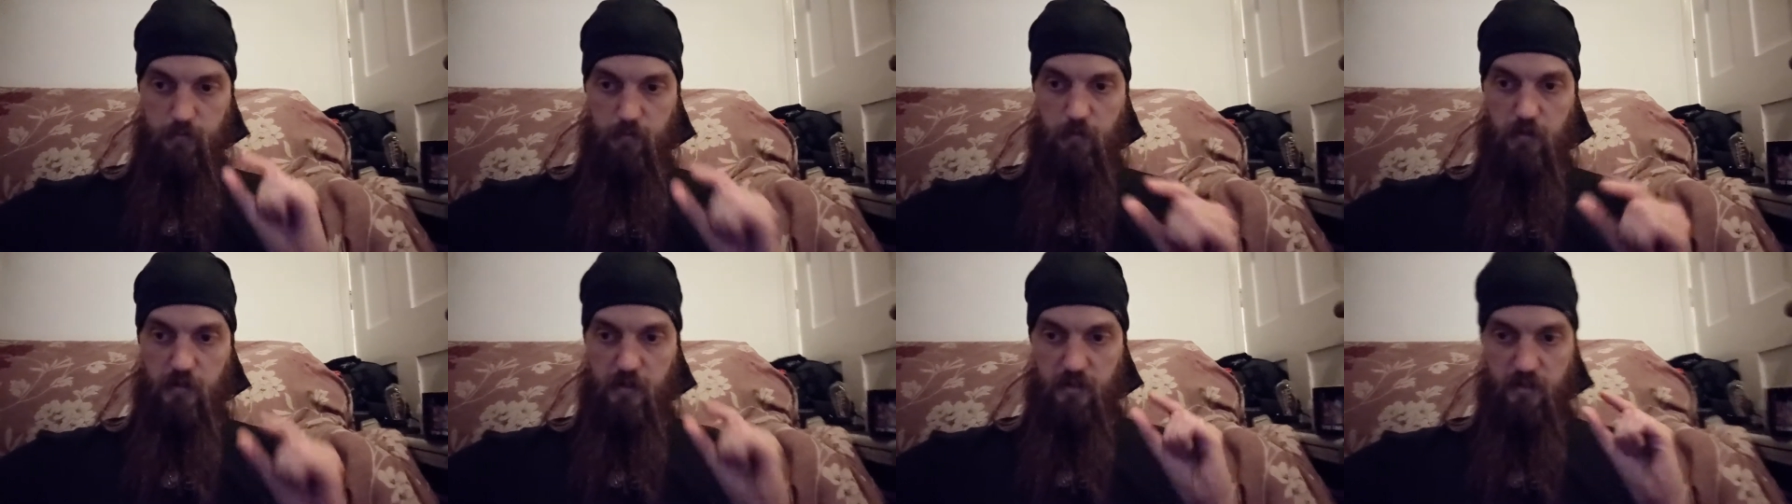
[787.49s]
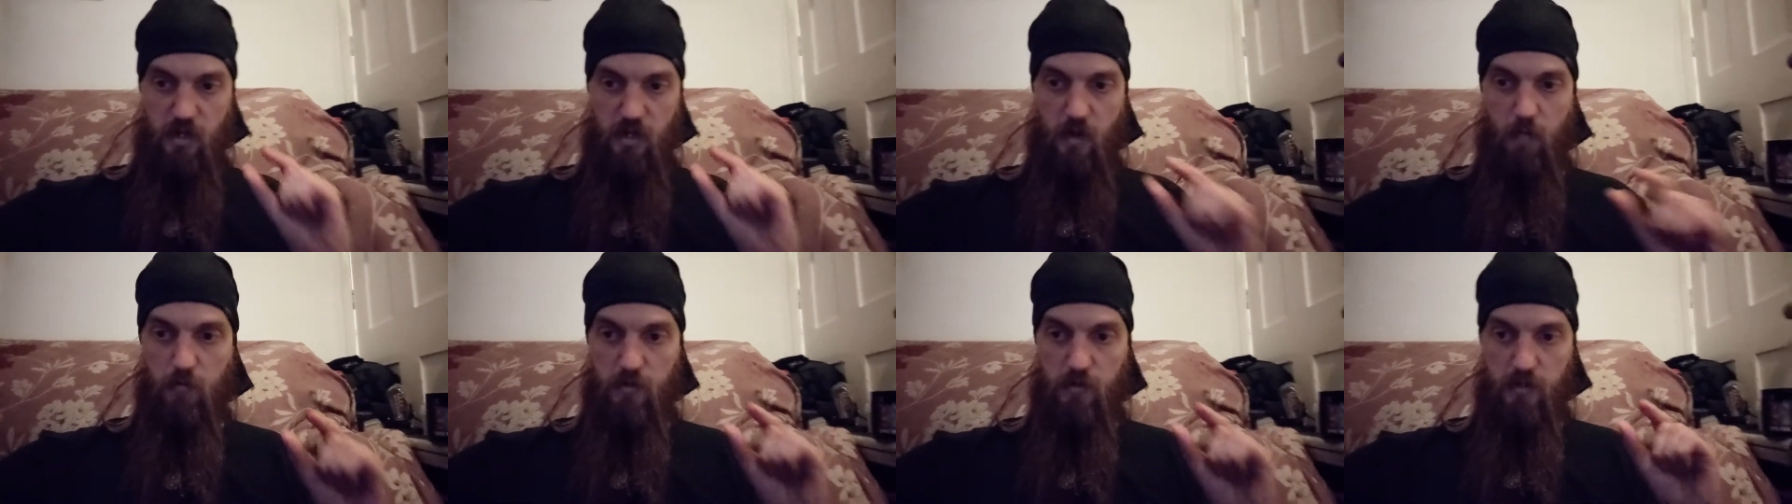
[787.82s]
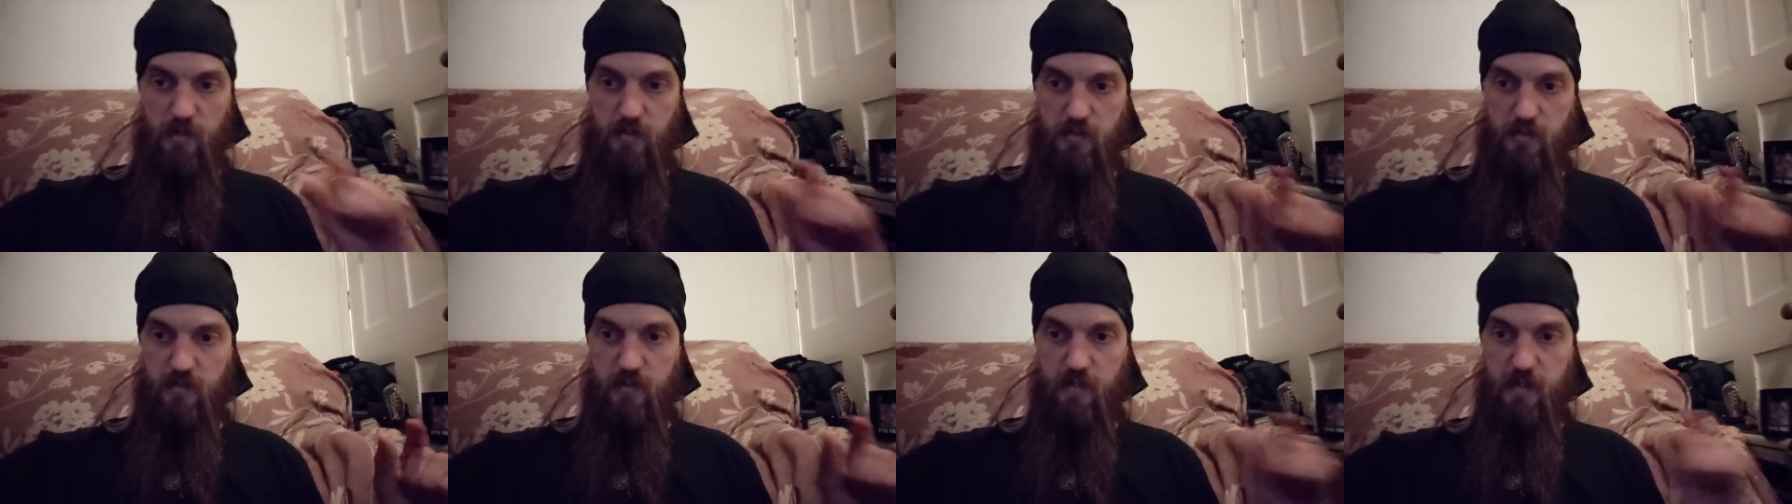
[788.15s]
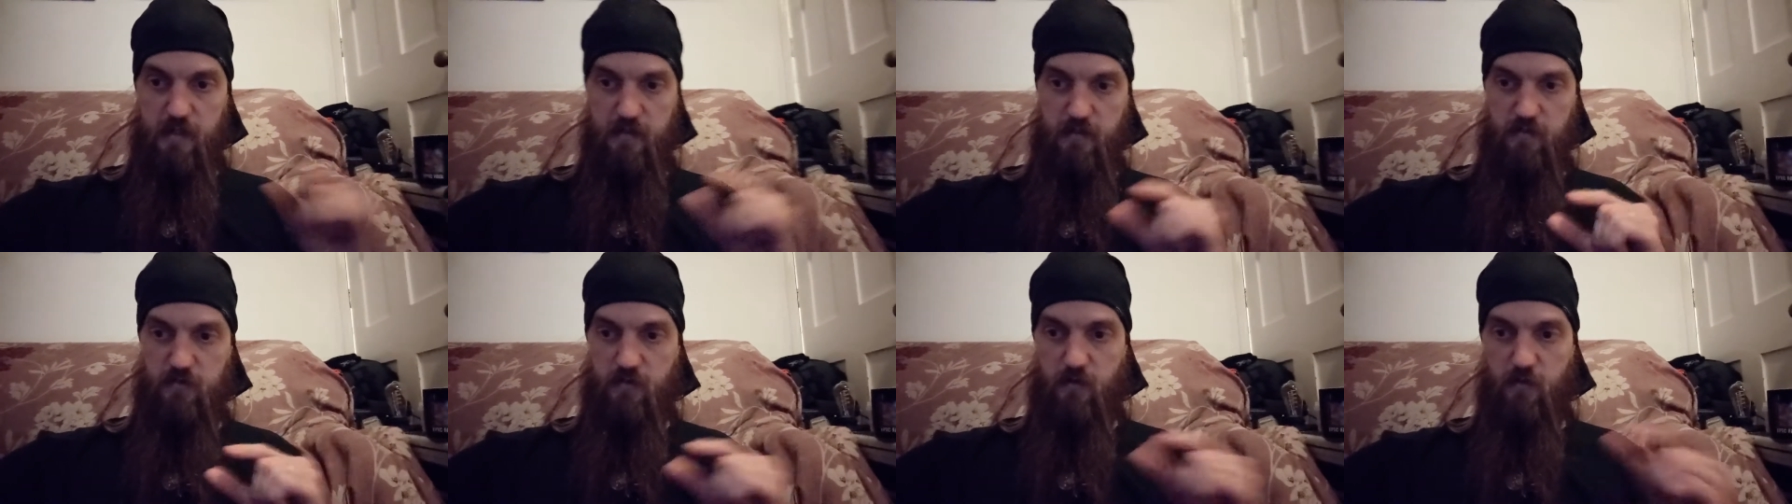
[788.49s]
like interpretation
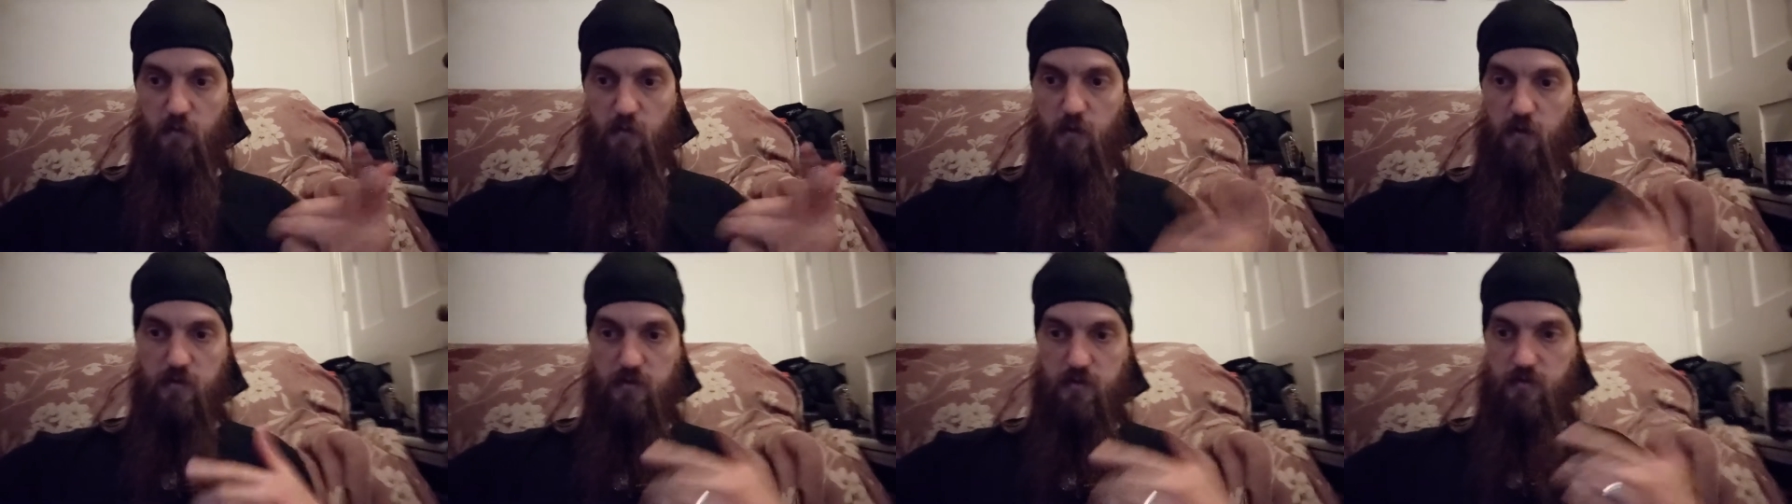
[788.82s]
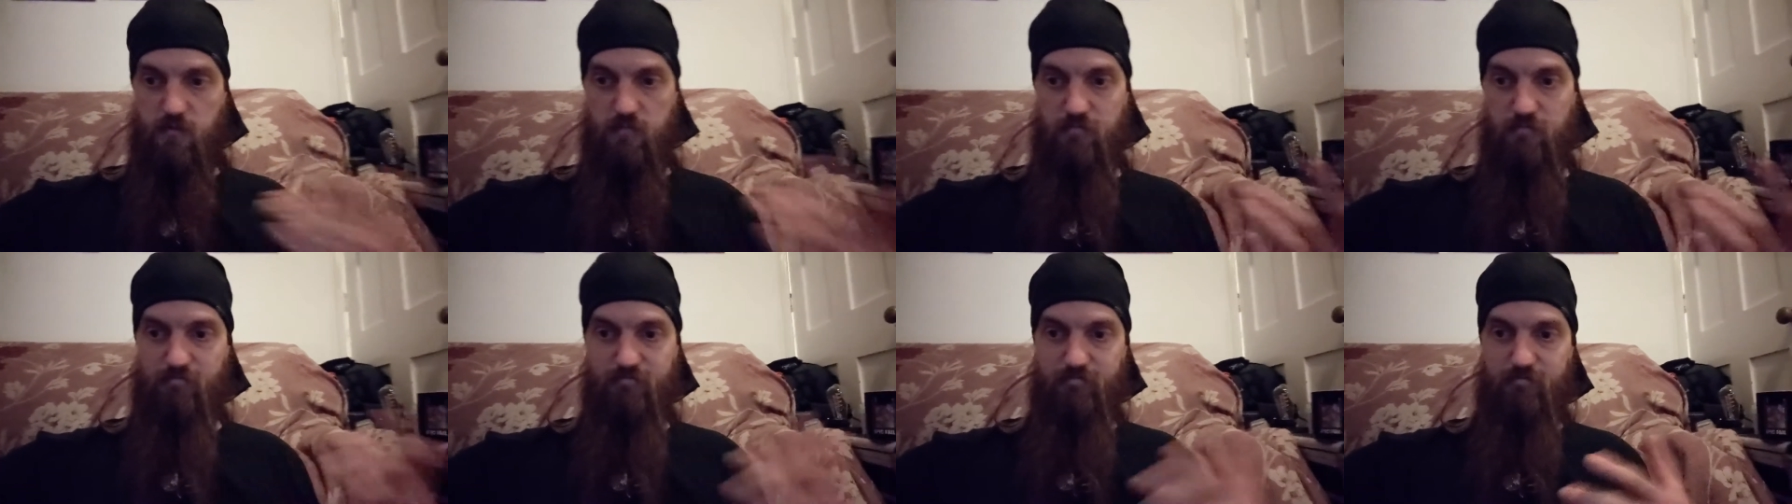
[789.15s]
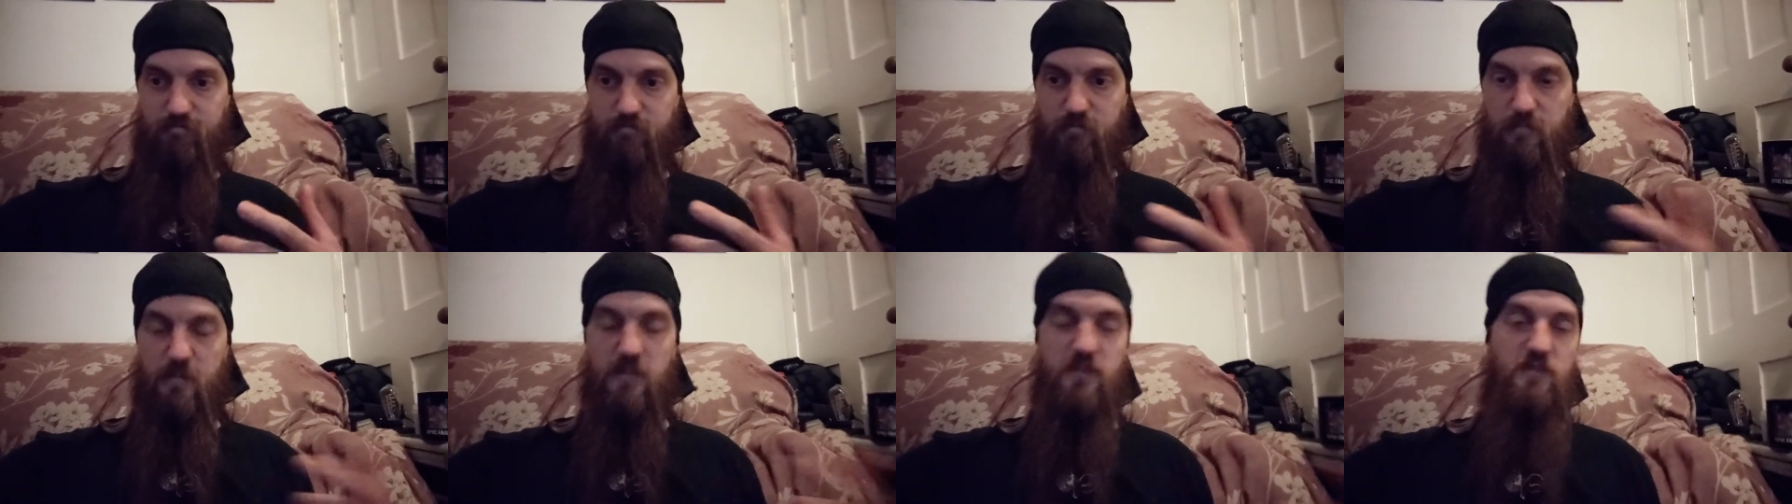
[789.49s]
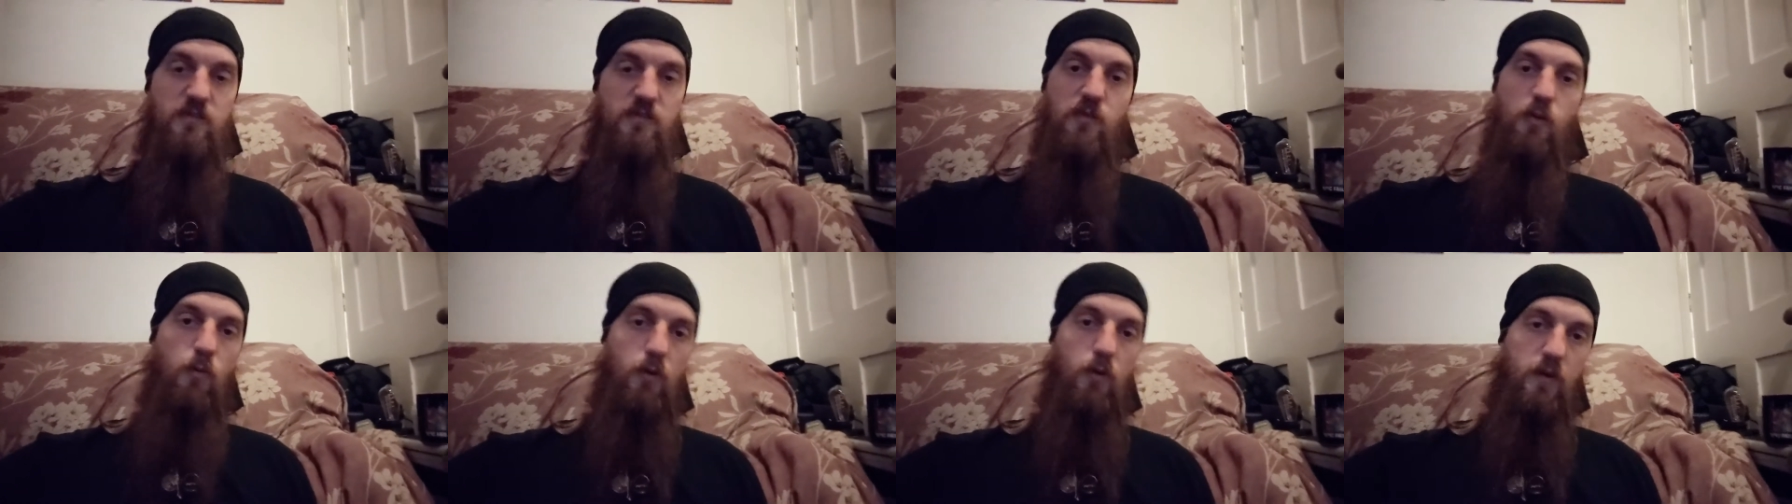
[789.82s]
layers and software, just,
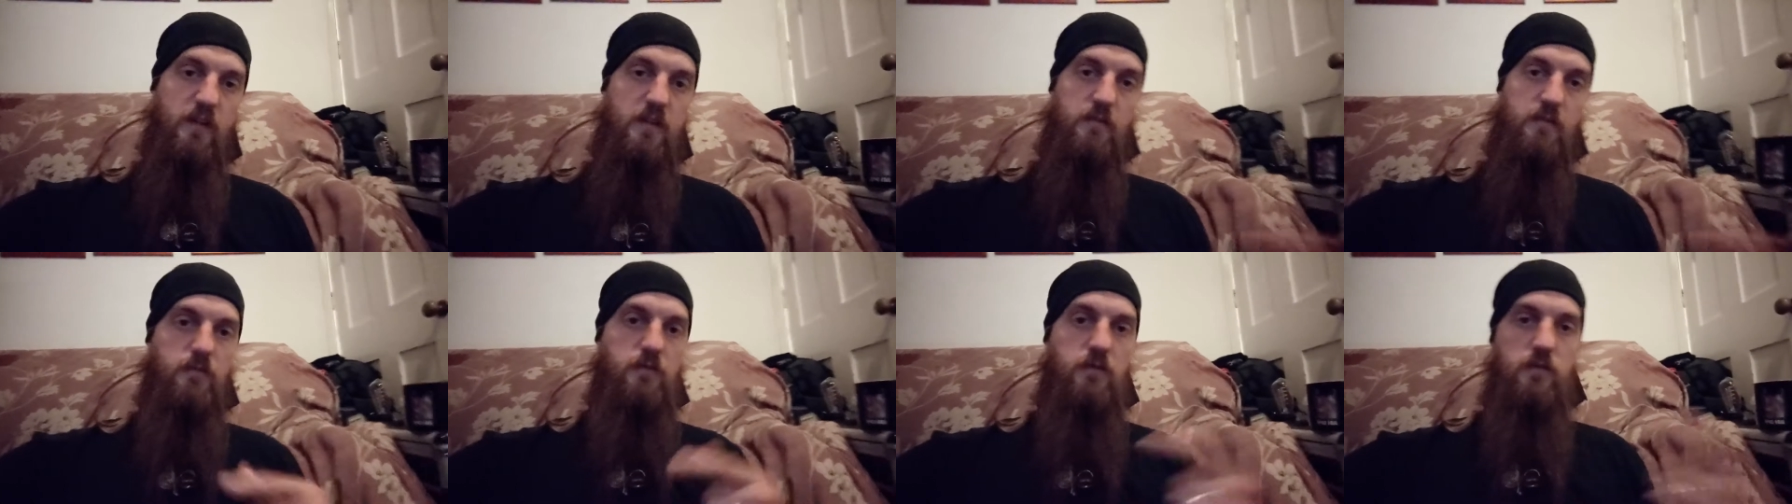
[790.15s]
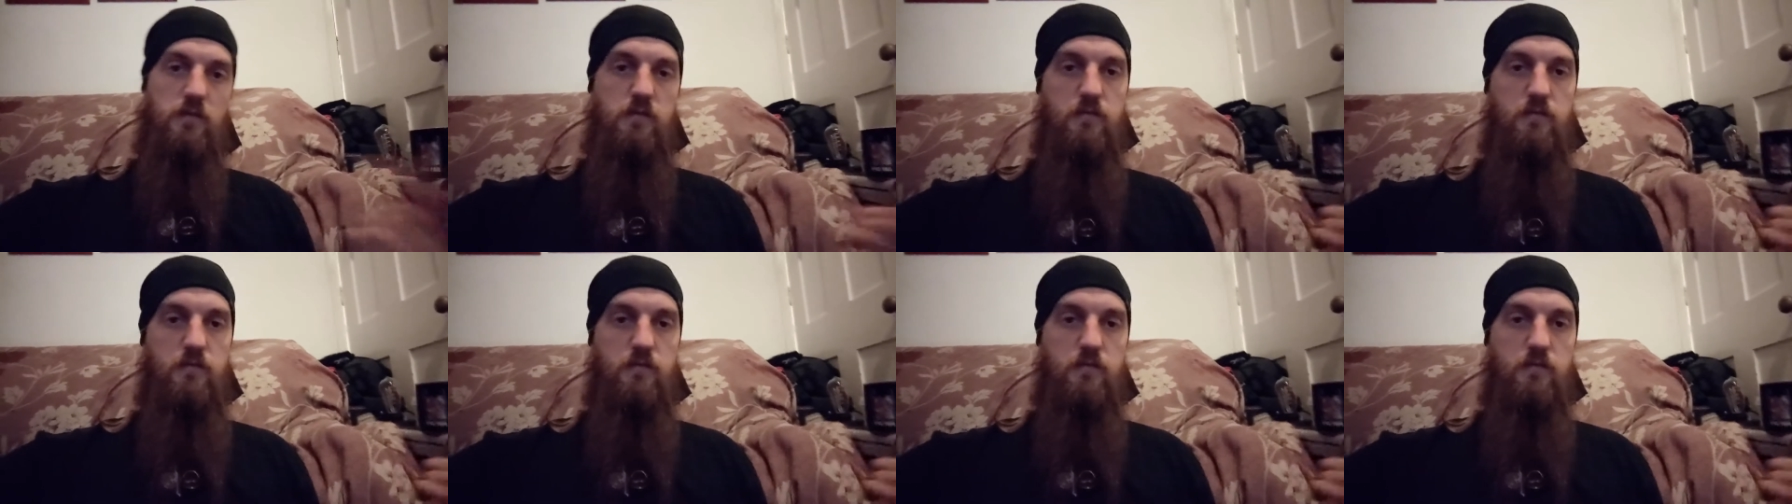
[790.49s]
it's not what it is.